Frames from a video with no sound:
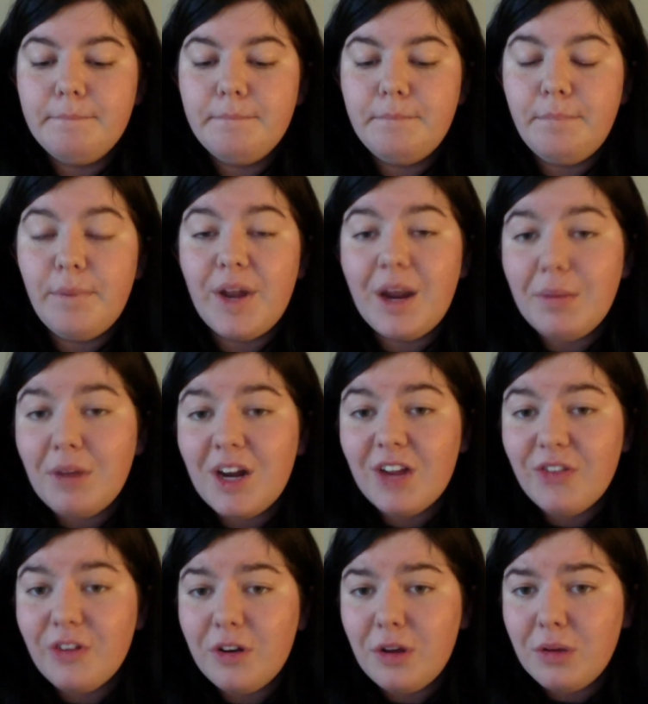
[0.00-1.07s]
But I'm ready
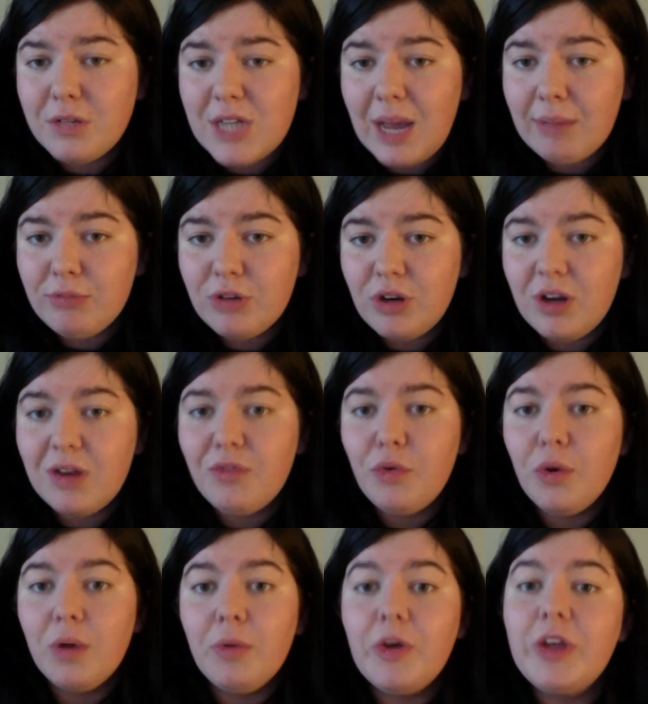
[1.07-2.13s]
for a new chapter, and if
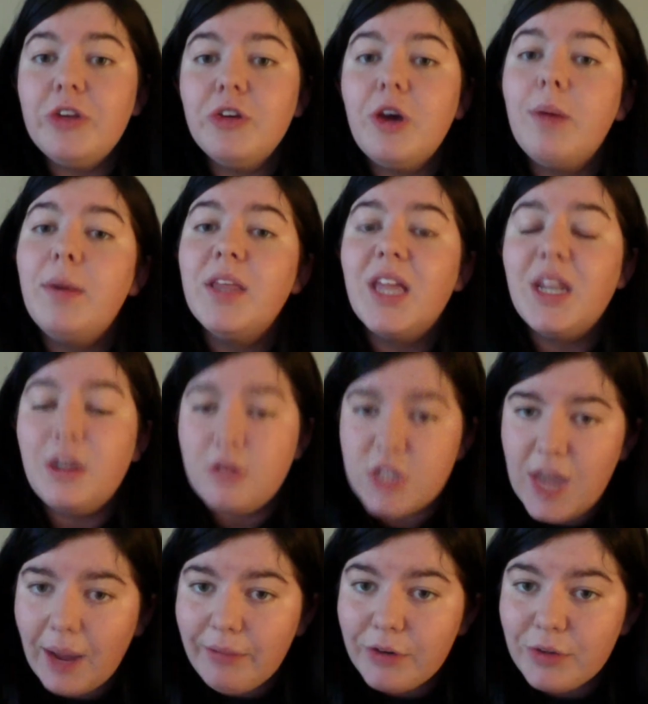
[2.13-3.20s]
you are willing to come on that new
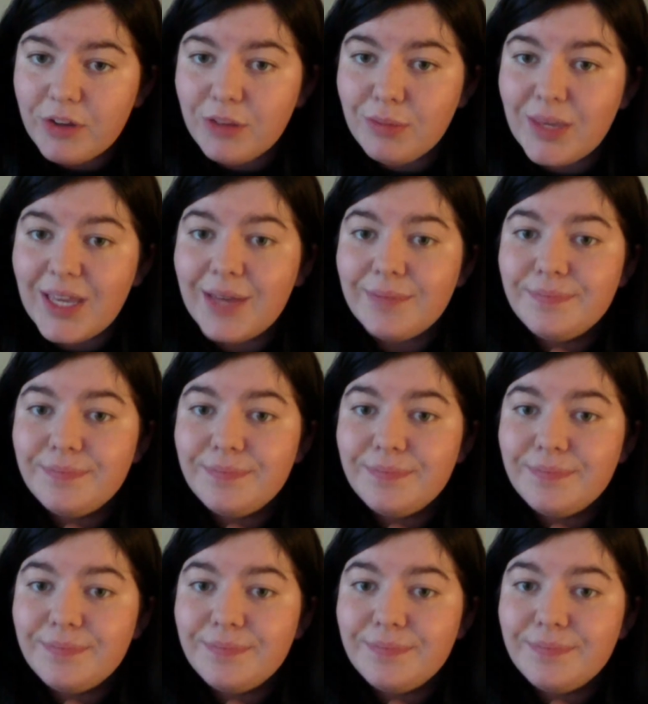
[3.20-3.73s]
chapter with me,